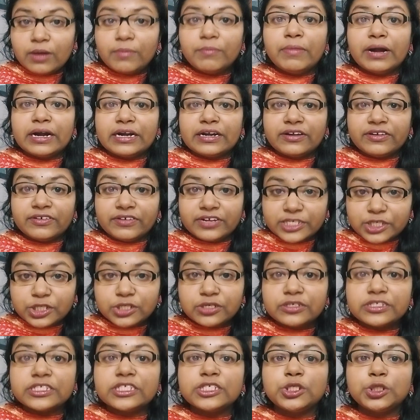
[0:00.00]
but
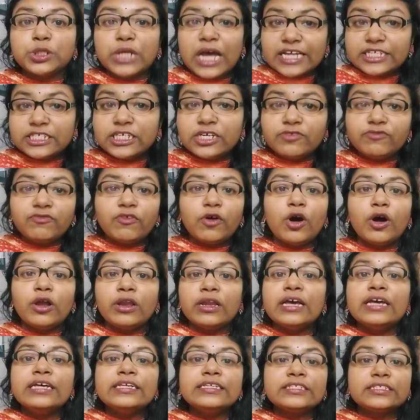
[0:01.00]
Richard's tragic
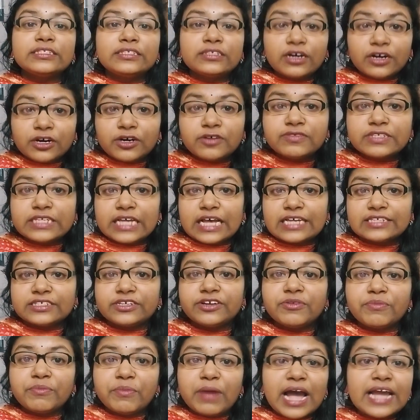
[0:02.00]
fall serves as a
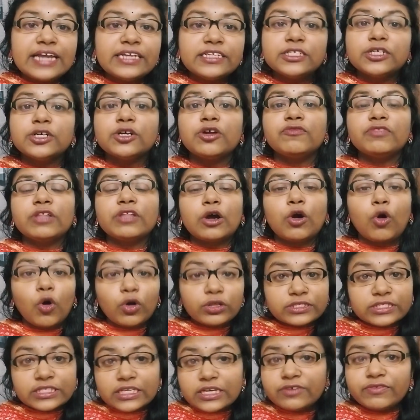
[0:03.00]
reminder of the
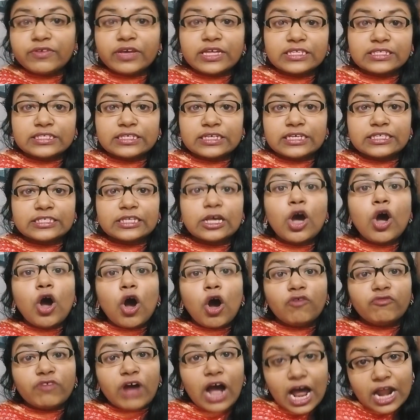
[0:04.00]
consequences
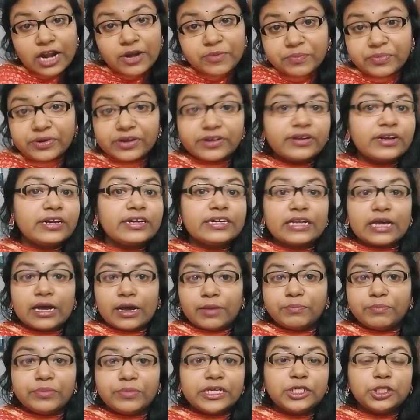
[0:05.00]
of unbridled
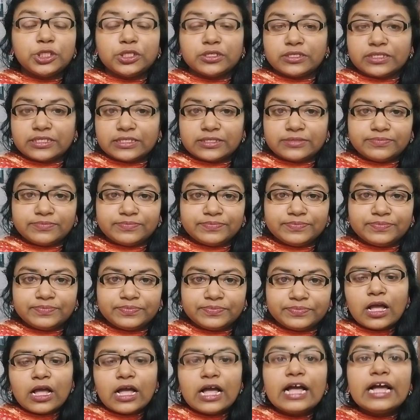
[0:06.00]
ambitions.
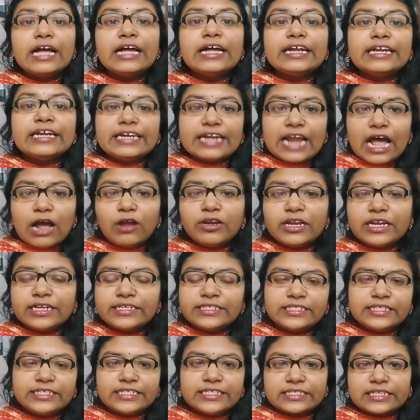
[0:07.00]
Now
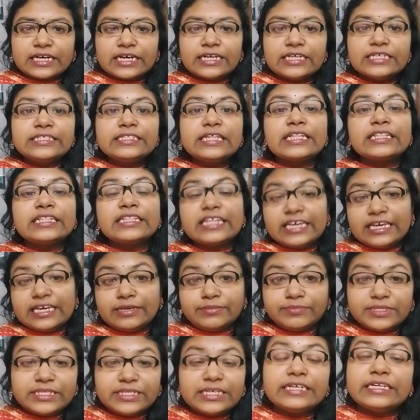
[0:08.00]
let's discuss the
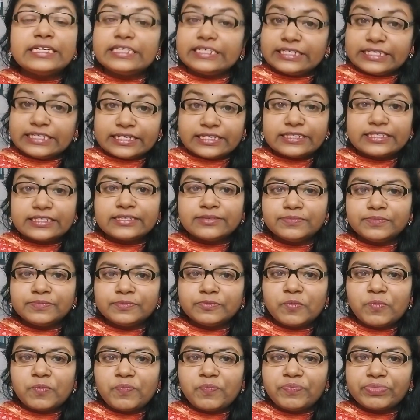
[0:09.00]
themes in details.
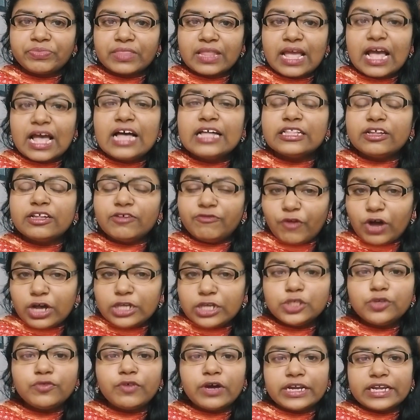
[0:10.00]
The
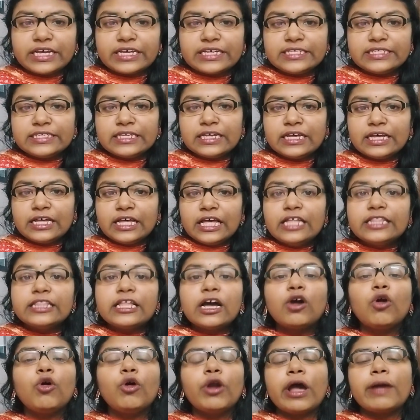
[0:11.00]
first one is
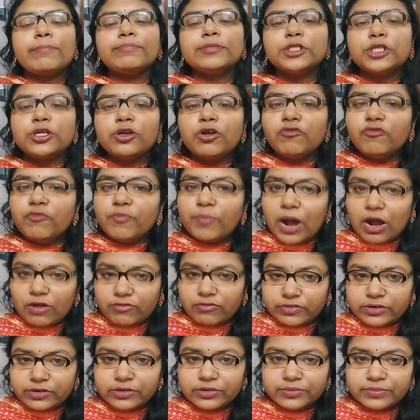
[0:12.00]
the corruption of
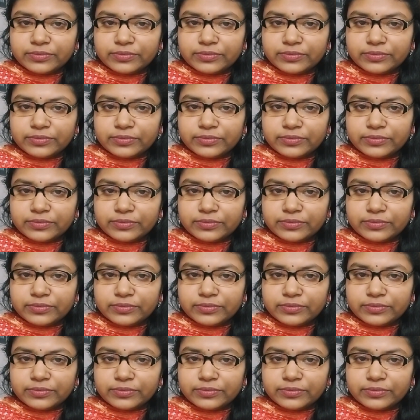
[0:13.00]
power.